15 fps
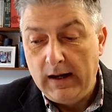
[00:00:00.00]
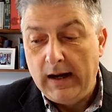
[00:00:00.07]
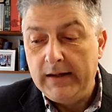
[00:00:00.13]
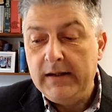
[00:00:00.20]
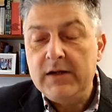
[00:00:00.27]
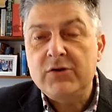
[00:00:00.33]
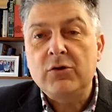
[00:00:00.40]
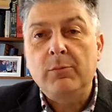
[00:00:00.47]

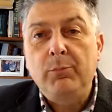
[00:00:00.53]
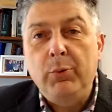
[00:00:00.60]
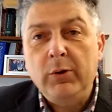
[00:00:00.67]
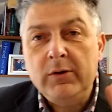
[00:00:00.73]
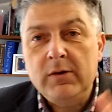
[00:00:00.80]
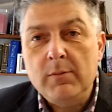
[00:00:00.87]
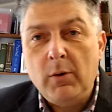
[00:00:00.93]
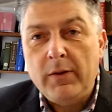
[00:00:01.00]
And he shall
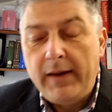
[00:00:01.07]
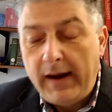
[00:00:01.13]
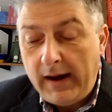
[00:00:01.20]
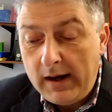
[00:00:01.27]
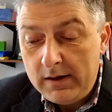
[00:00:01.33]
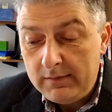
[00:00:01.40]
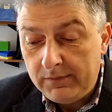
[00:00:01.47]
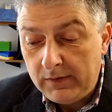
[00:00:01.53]
put them on the
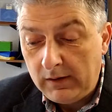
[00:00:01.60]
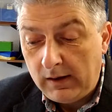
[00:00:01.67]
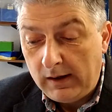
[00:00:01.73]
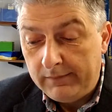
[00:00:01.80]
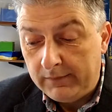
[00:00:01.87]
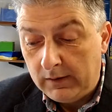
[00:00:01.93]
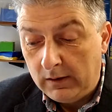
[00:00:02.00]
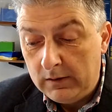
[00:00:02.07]
head of the
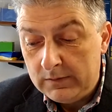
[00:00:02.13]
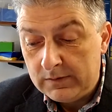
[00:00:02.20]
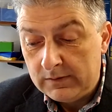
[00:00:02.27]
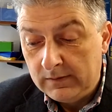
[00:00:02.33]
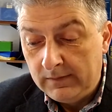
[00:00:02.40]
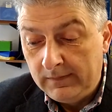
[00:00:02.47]
live goat